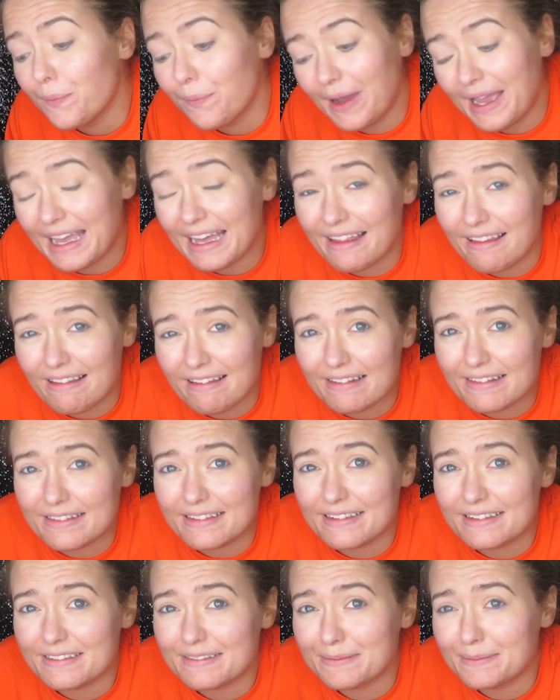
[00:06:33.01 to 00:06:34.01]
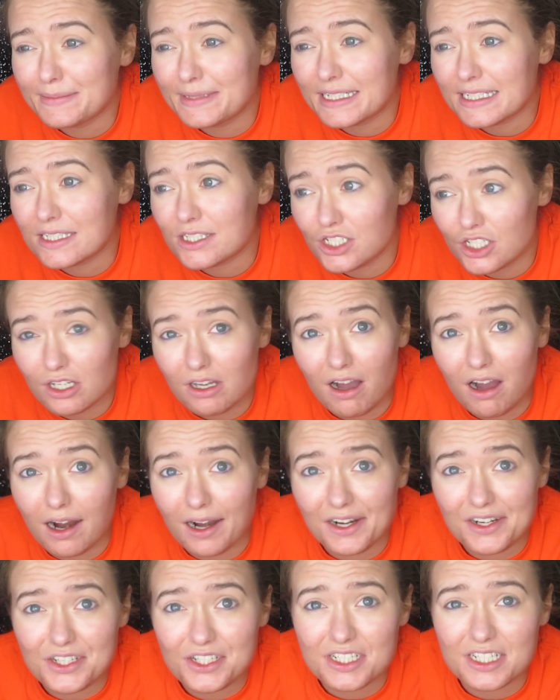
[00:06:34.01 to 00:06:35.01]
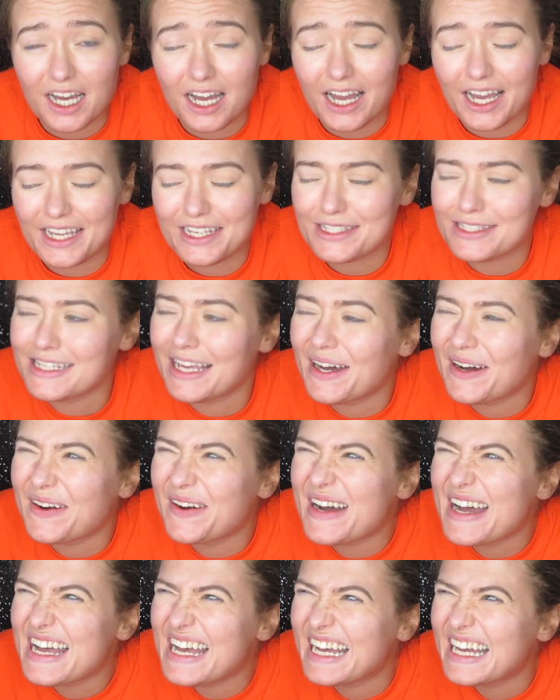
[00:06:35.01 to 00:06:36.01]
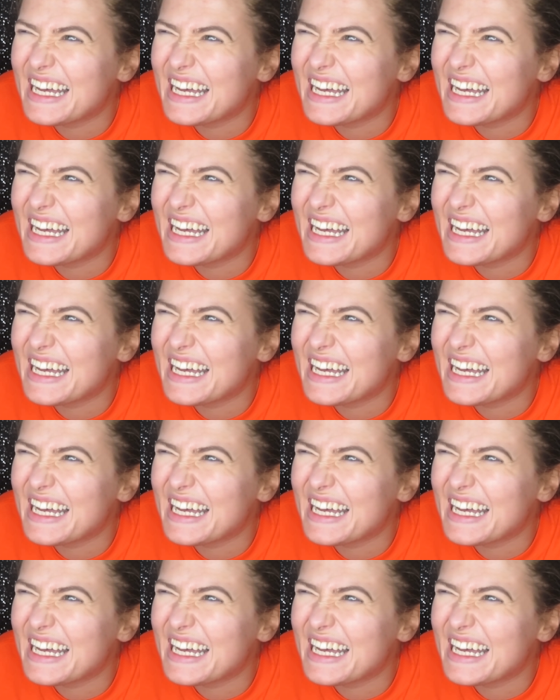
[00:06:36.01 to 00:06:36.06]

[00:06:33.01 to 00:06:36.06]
Well, it's 2 hours now, so